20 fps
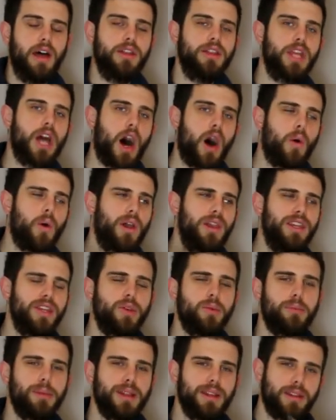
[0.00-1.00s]
Now a
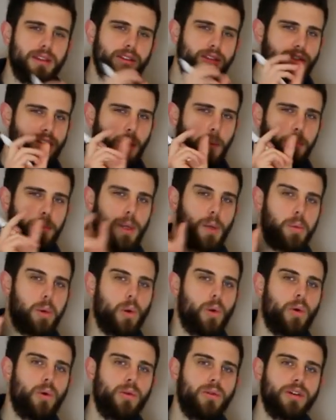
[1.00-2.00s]
little bit, some
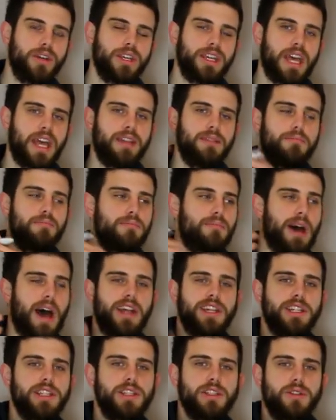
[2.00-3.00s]
people can
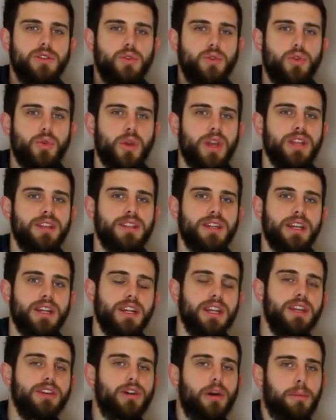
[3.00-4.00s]
manage to create
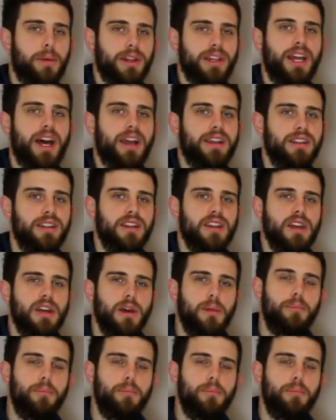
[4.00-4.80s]
their income online,